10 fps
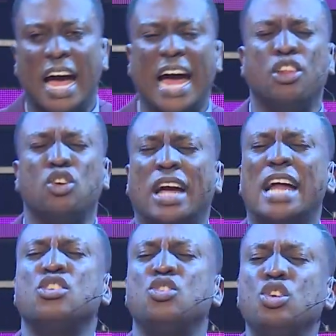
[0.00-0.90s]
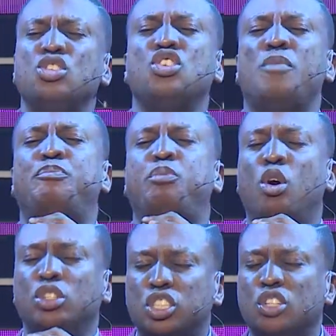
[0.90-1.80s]
and you can use your
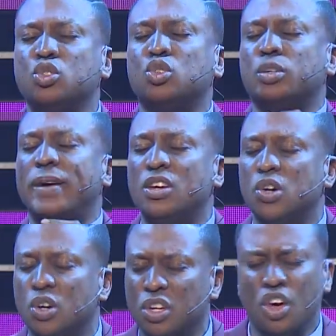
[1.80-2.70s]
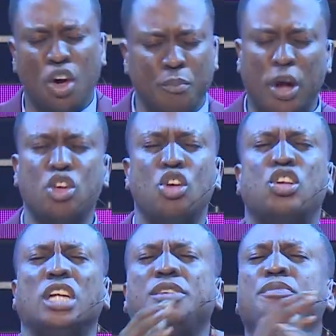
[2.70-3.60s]
position to do so many good. But you
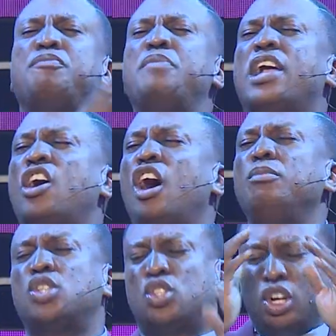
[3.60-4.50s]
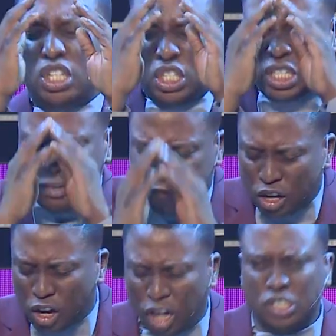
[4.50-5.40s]
just become so
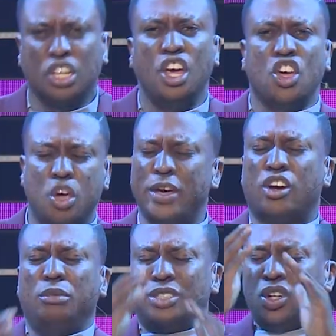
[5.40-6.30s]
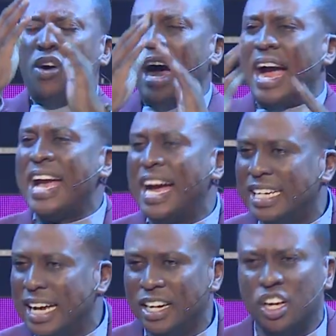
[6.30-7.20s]
difficult. You become so
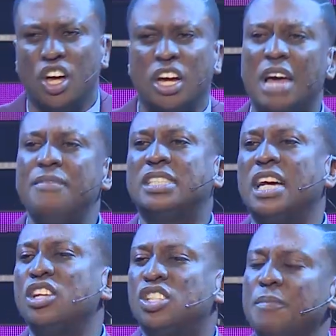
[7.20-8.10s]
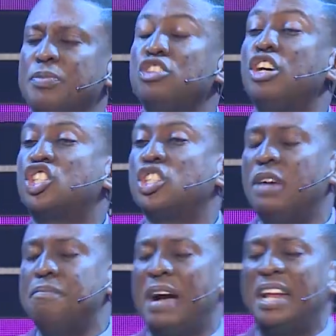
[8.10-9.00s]
high-handed. Let me tell you something. Just
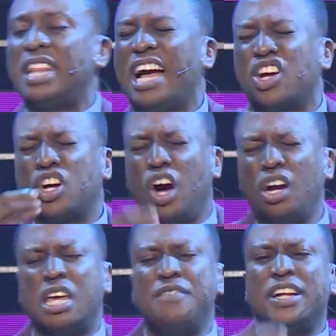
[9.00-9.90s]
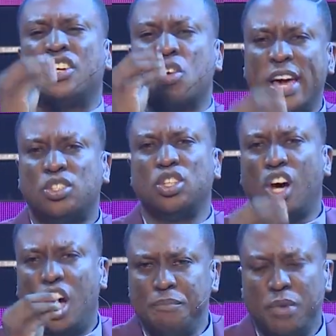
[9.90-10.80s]
remember that God giveth grace to
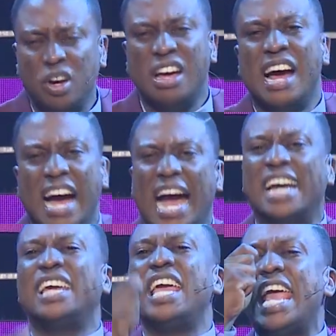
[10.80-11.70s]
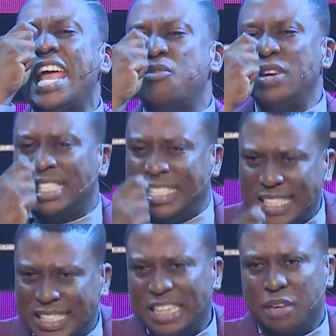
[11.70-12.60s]
the humble and he
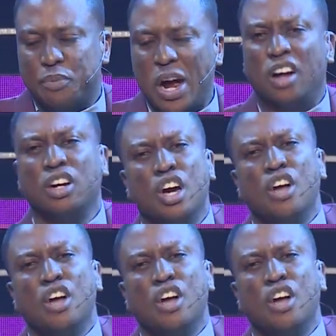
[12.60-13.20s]
resisted the proud.